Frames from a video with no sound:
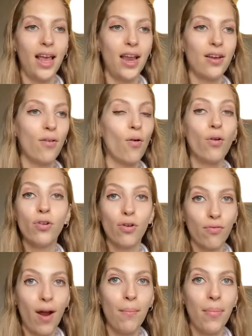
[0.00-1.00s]
and or your
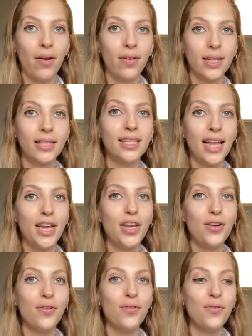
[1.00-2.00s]
grandparents send
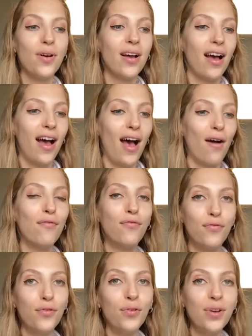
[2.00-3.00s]
you
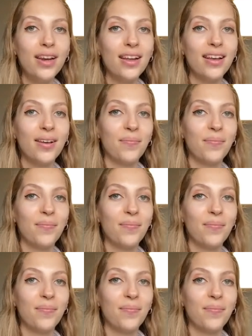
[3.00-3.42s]
food